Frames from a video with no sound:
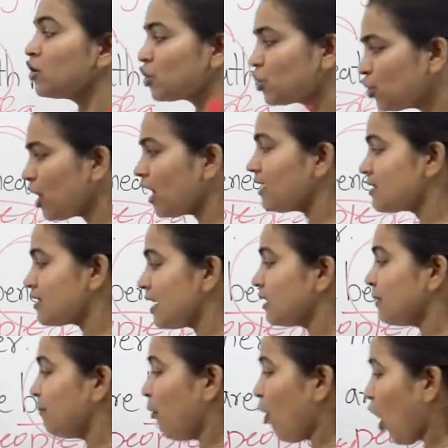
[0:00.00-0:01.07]
Could I say
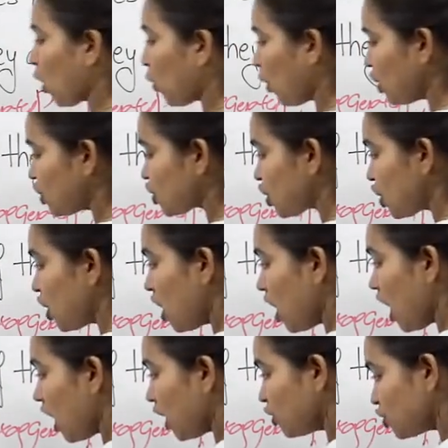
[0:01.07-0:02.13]
the ball was
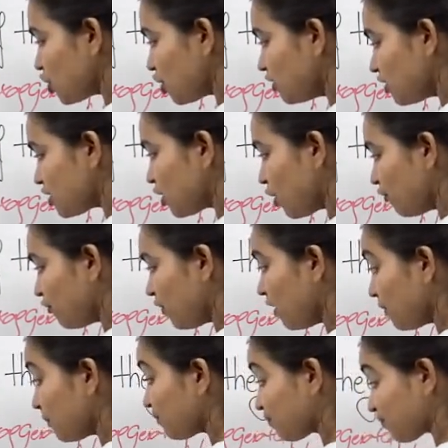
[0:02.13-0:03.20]
under the
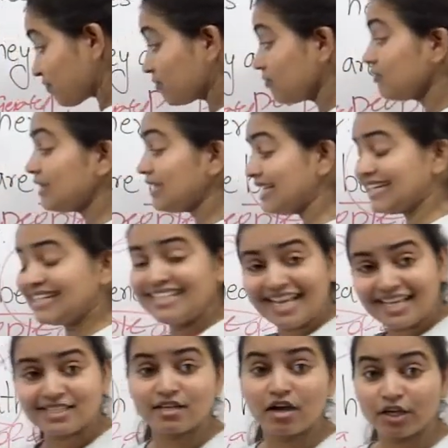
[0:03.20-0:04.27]
sofa?
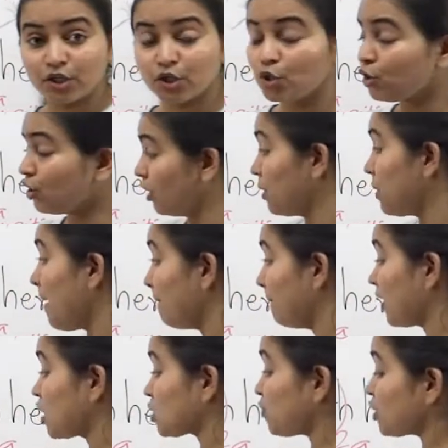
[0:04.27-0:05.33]
Yes, I could,
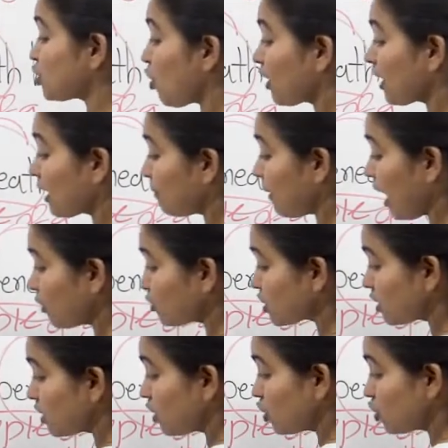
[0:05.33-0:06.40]
because we're talking about
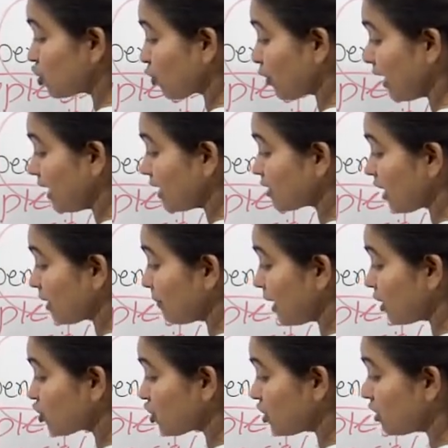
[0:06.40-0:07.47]

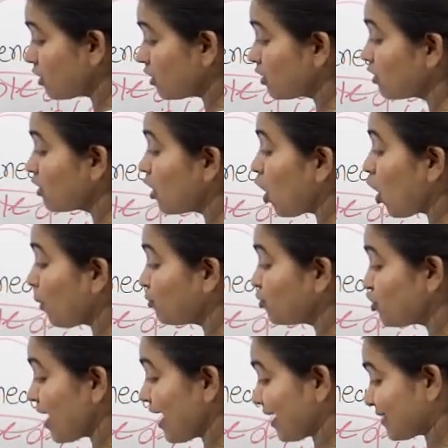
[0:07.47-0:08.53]
3-dimensional
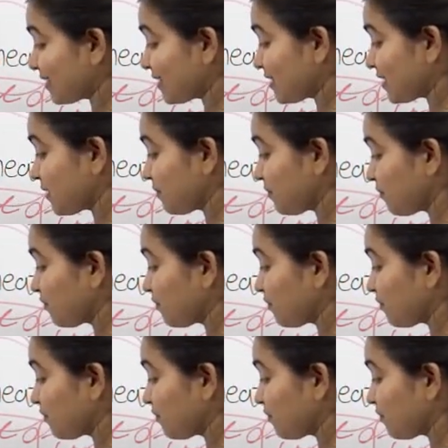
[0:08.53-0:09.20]
objects.